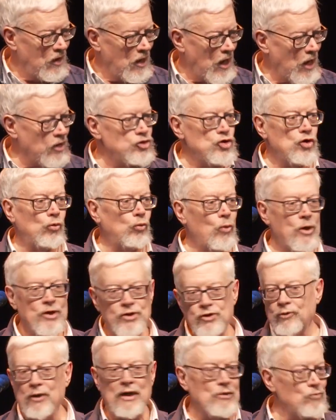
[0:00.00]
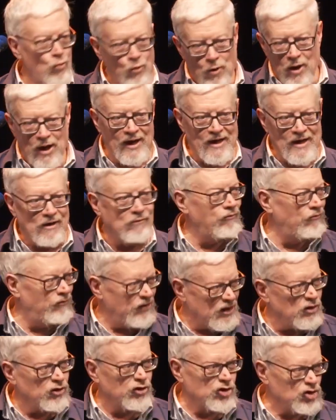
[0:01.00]
and you're wondering why it
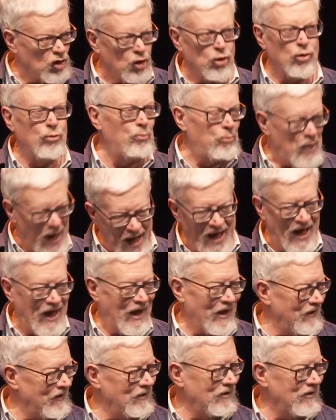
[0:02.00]
feels so bad.